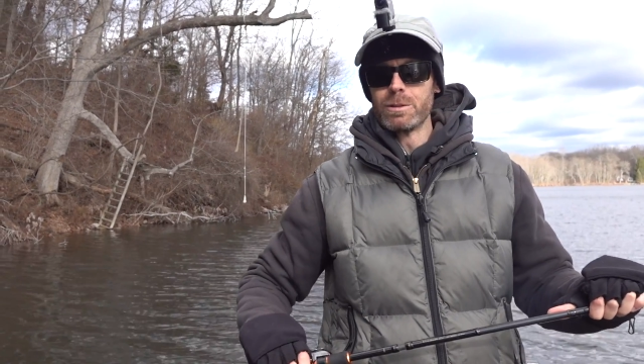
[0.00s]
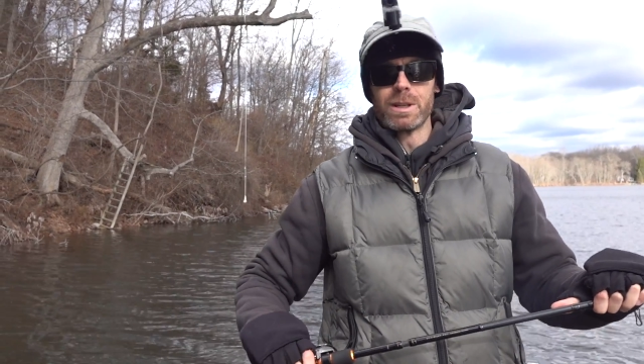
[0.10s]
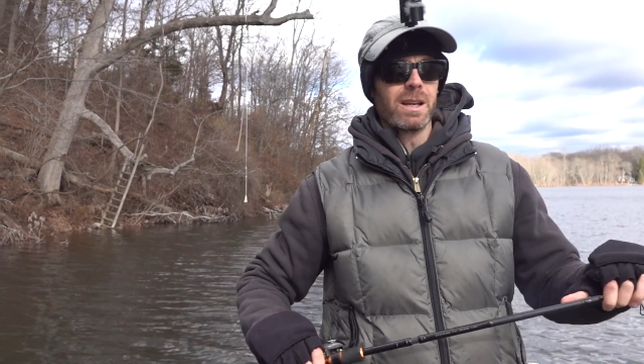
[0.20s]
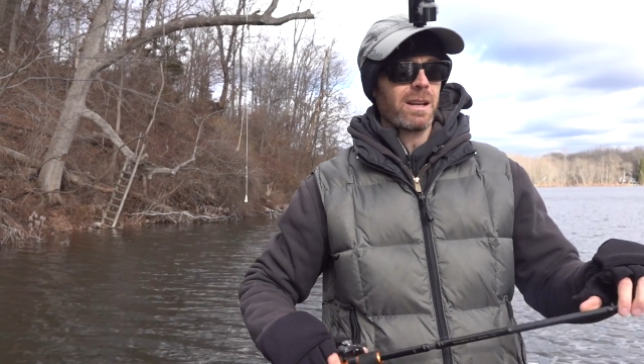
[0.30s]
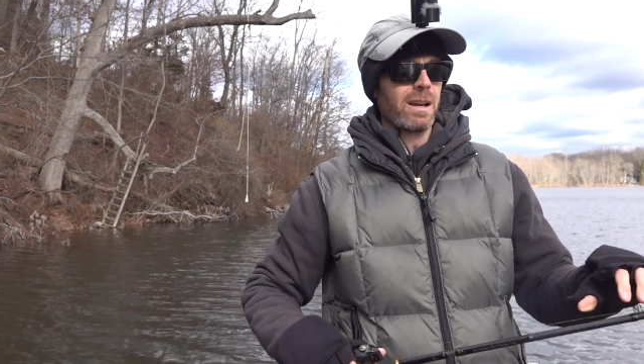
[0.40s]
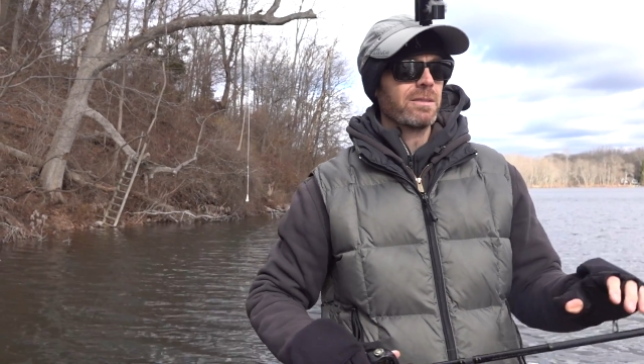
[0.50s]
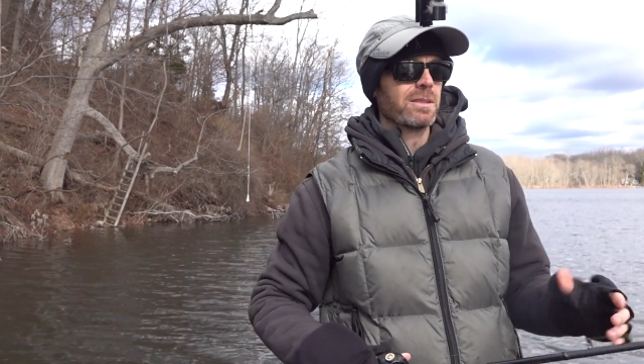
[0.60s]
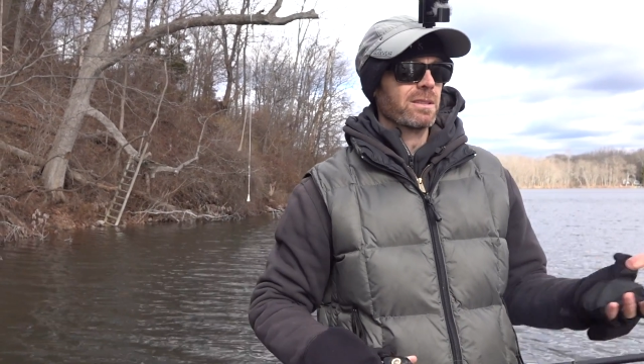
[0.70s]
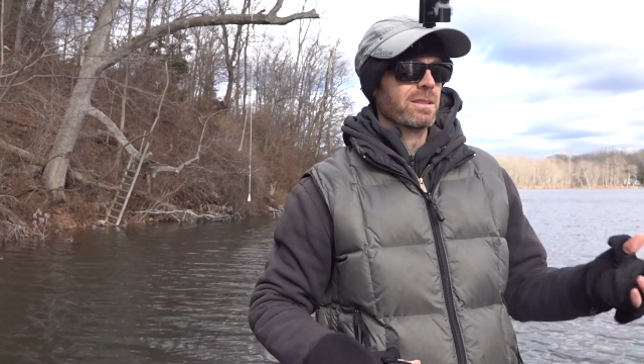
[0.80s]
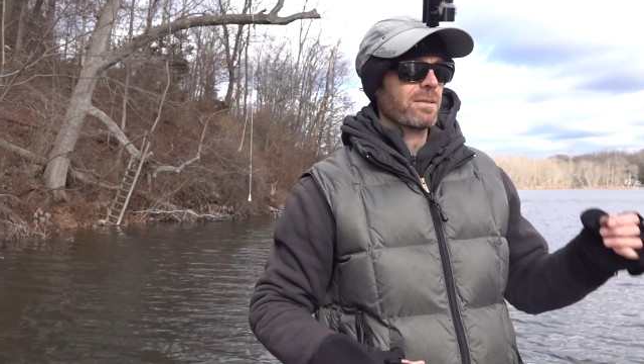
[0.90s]
to 8
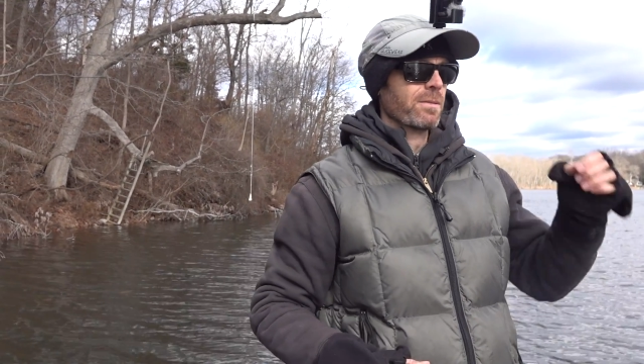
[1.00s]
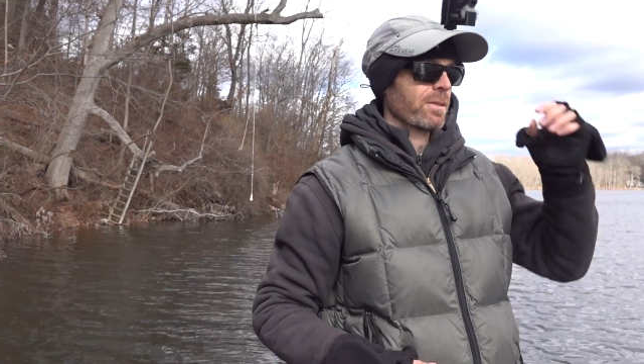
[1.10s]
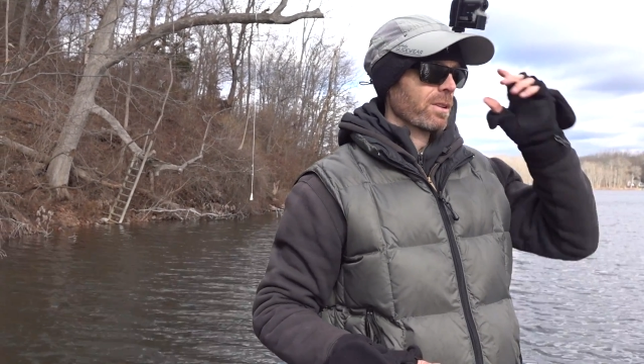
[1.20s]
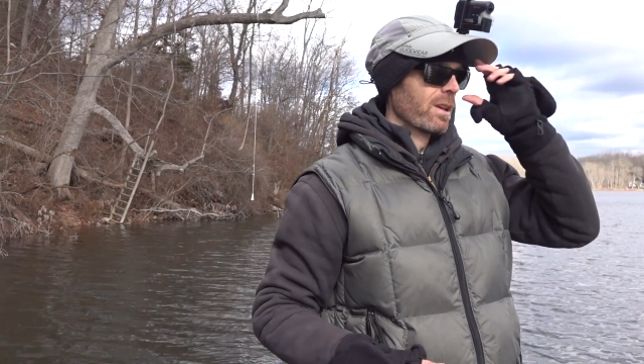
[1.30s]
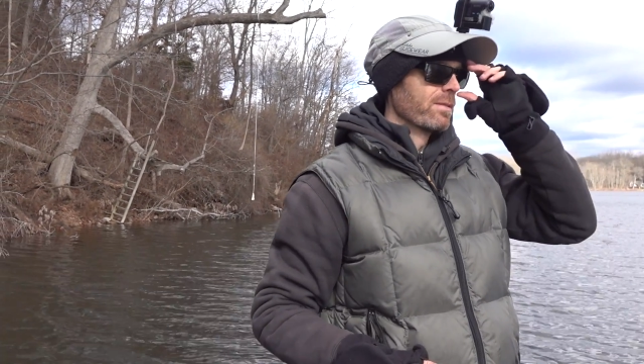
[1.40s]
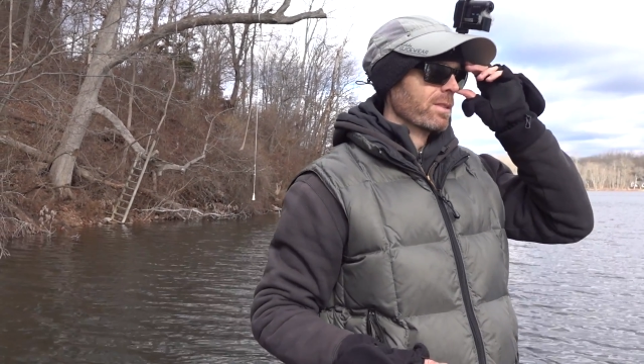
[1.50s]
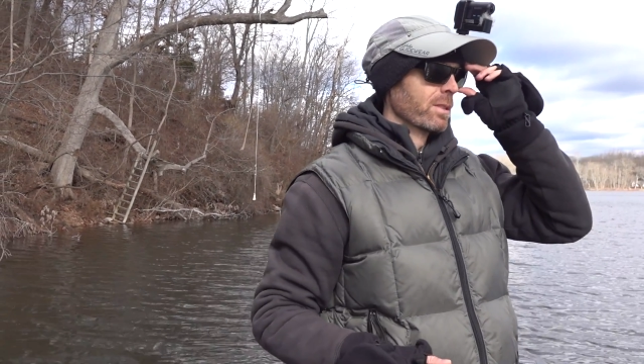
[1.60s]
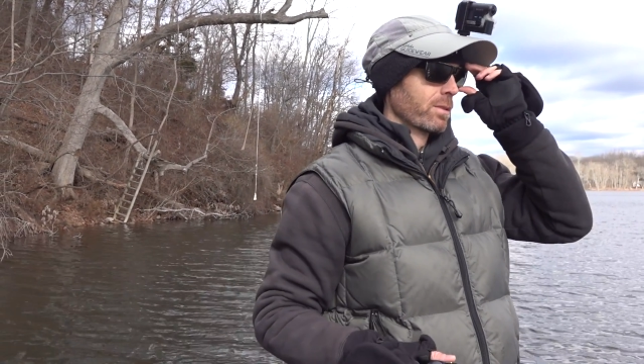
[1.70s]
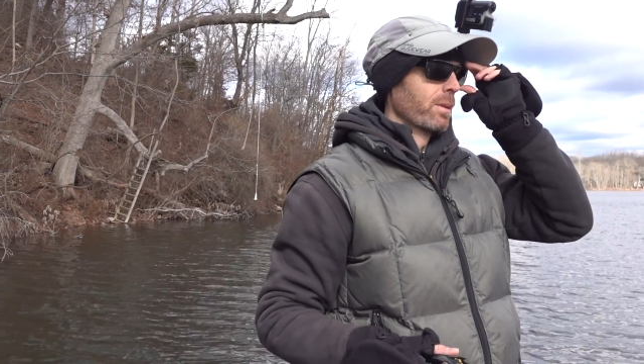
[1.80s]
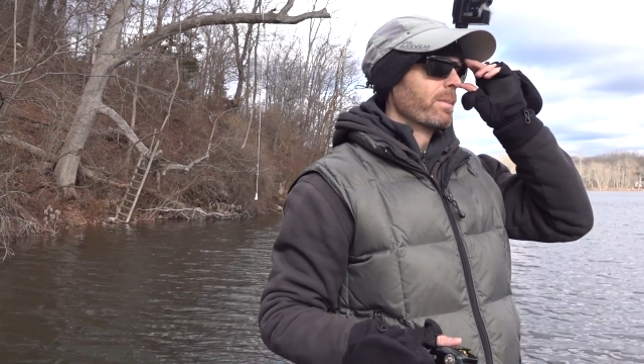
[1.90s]
ounces, 7'11"
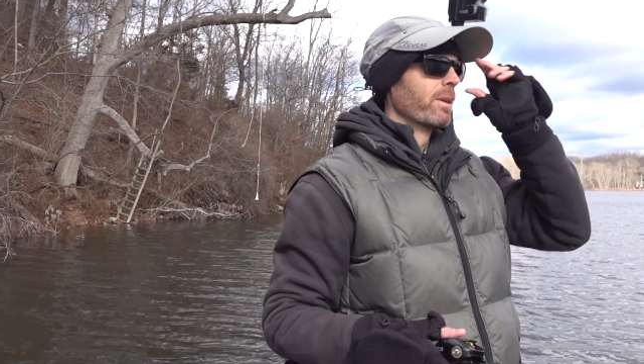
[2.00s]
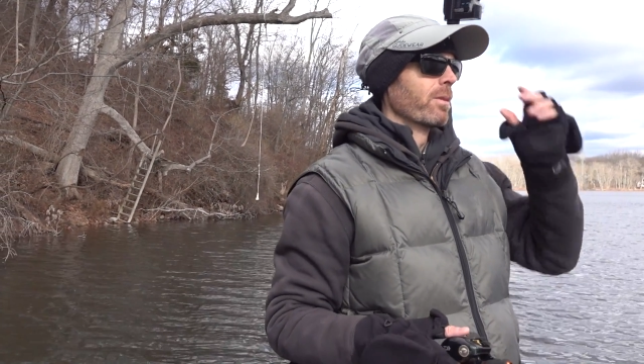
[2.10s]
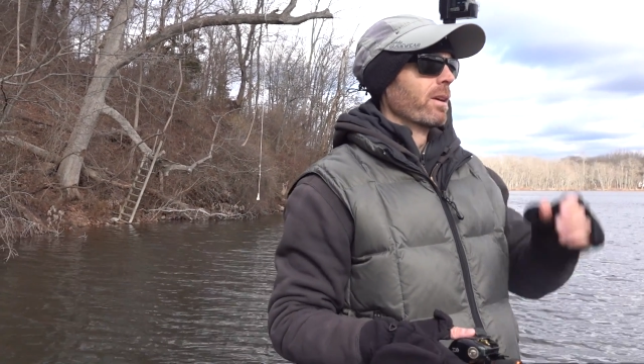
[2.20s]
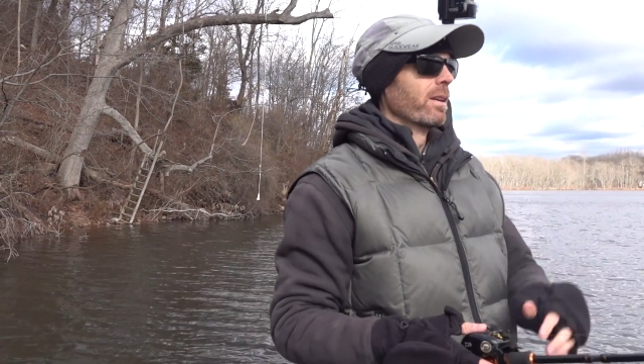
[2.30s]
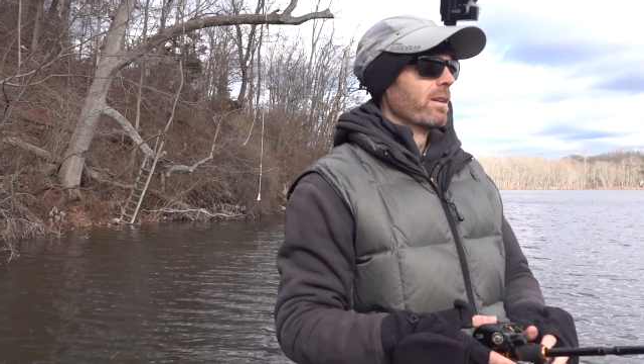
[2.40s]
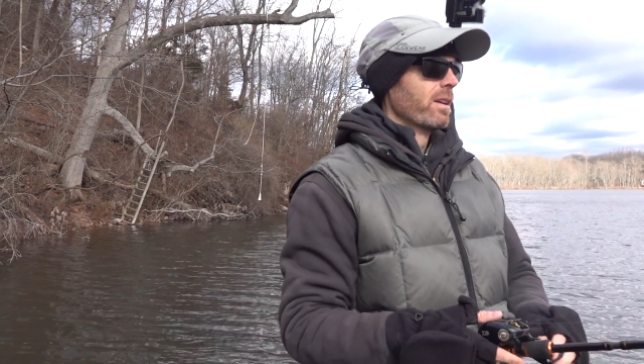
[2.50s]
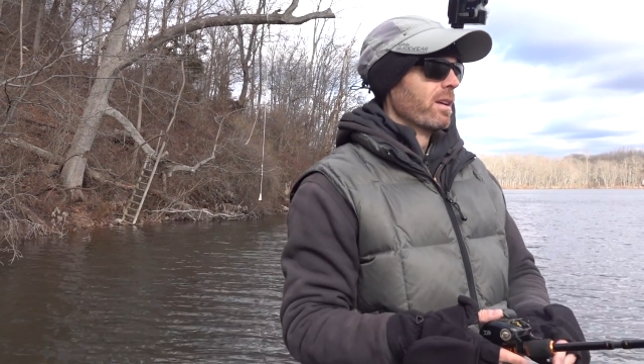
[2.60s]
is a swimbait rod,